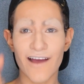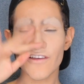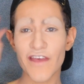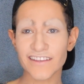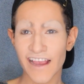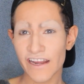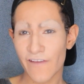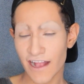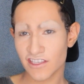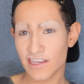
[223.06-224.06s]
that that's kind of
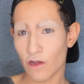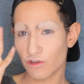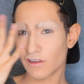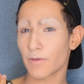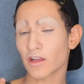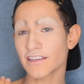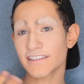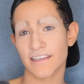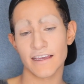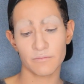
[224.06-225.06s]
etched out, you can barely
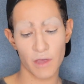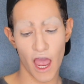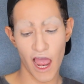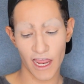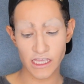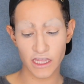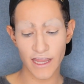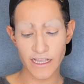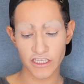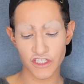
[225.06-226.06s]
see it, but I
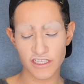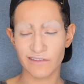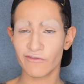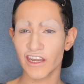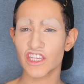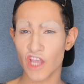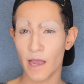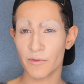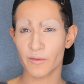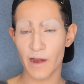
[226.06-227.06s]
like to just finish
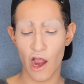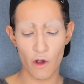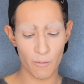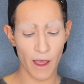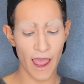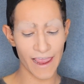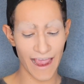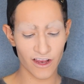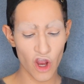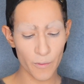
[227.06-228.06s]
up the brow by
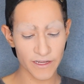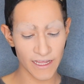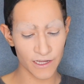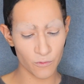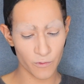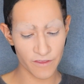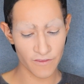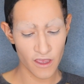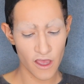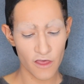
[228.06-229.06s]
going in
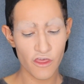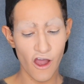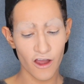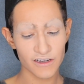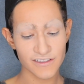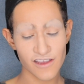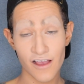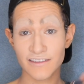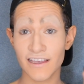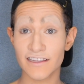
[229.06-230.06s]
with the
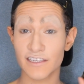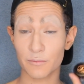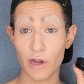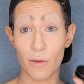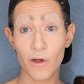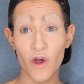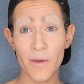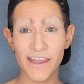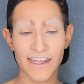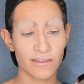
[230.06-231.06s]
Anastasia Dip Brow
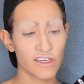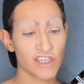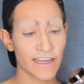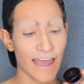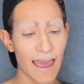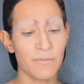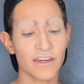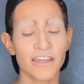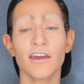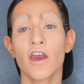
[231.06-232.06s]
Pomade in the shade
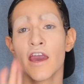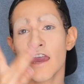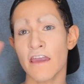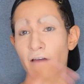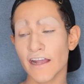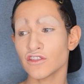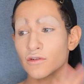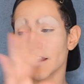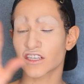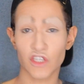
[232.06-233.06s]
Ebony. If I
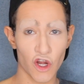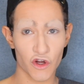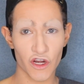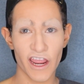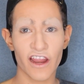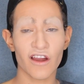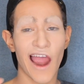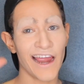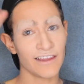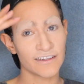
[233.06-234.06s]
do like darker
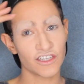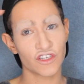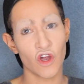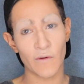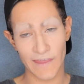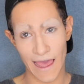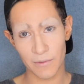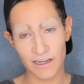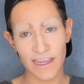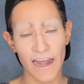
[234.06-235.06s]
hair, I like to go with
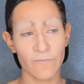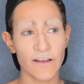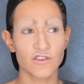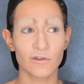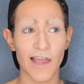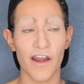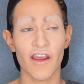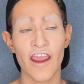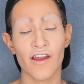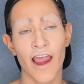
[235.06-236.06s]
Ebony, and if I do lighter
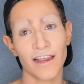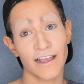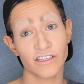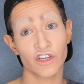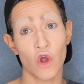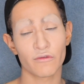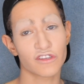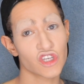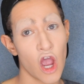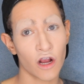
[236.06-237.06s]
hair, I like to go
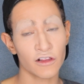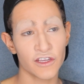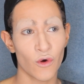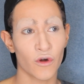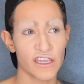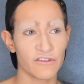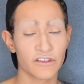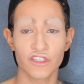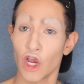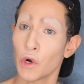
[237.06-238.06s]
with chocolate or
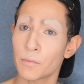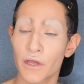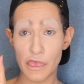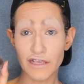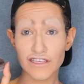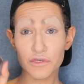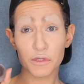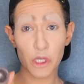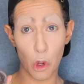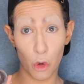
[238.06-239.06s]
even taupe. This is
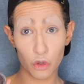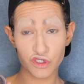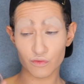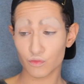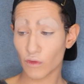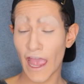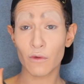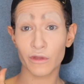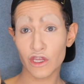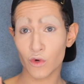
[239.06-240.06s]
really old and really